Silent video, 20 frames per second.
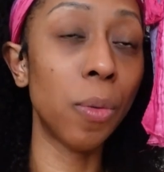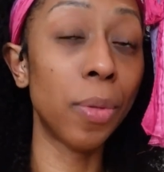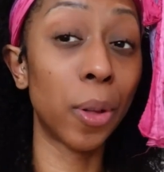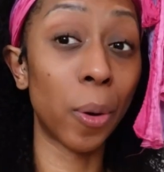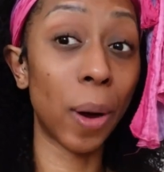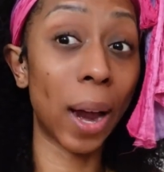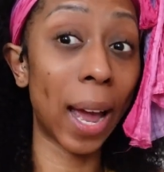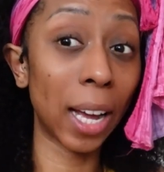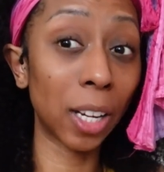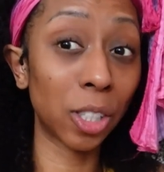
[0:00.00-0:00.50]

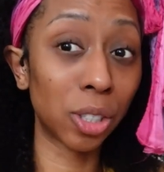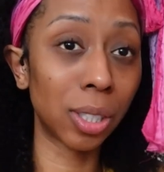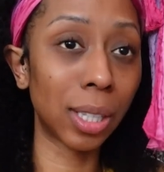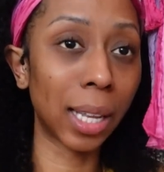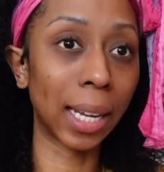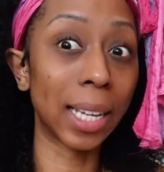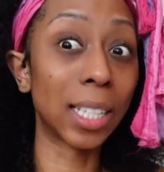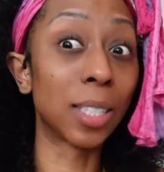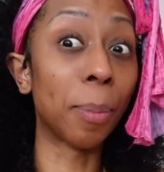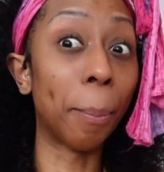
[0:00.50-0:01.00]
They're actually,
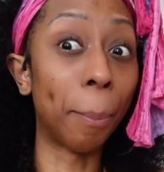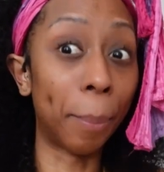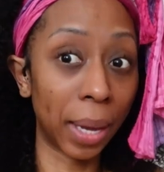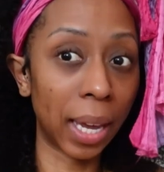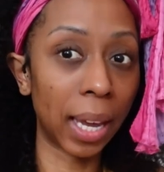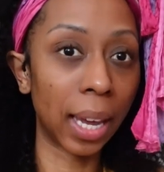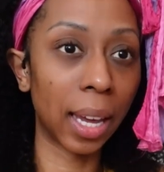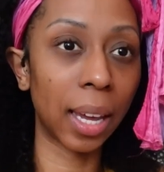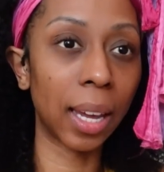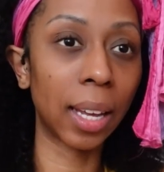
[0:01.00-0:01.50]
like, it's
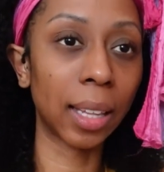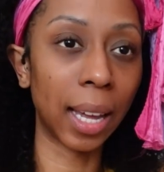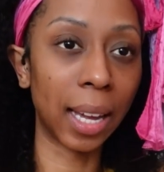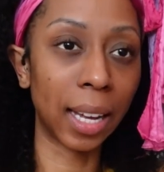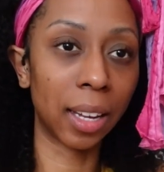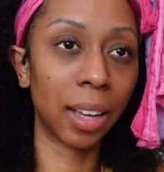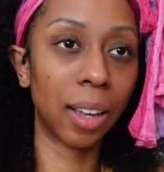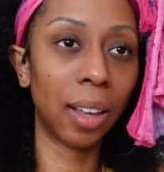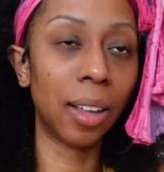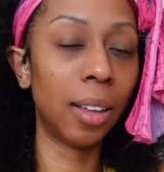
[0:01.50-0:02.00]
big,
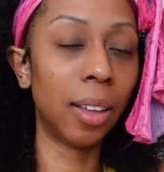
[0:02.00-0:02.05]
like,